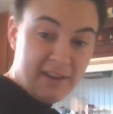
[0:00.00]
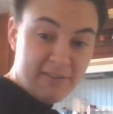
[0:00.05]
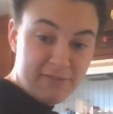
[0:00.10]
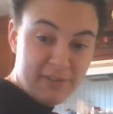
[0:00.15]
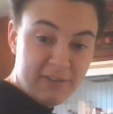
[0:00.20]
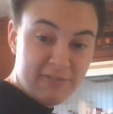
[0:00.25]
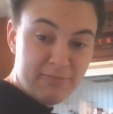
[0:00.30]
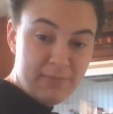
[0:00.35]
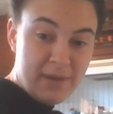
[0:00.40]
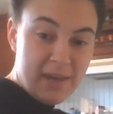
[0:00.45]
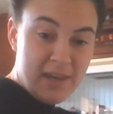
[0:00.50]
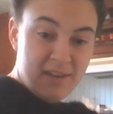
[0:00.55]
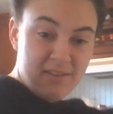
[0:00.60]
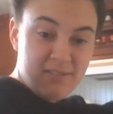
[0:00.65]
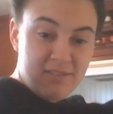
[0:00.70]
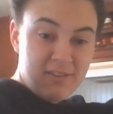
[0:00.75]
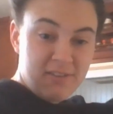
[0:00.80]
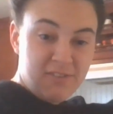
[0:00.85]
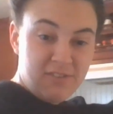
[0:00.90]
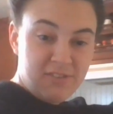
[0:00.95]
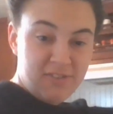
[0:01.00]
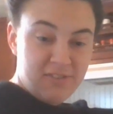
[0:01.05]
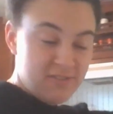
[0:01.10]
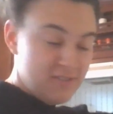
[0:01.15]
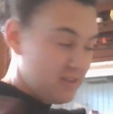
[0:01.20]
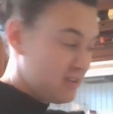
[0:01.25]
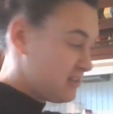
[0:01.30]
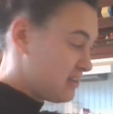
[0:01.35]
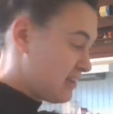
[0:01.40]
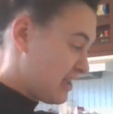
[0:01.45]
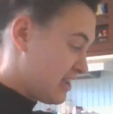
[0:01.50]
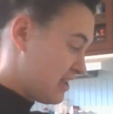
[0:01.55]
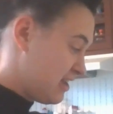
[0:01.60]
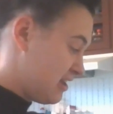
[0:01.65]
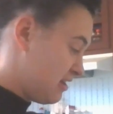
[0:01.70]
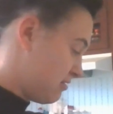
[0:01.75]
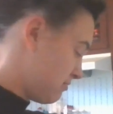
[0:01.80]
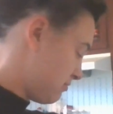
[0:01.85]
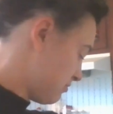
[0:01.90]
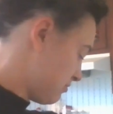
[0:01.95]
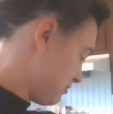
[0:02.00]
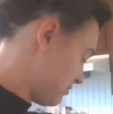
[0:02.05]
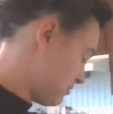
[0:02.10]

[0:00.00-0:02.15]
half have made, because today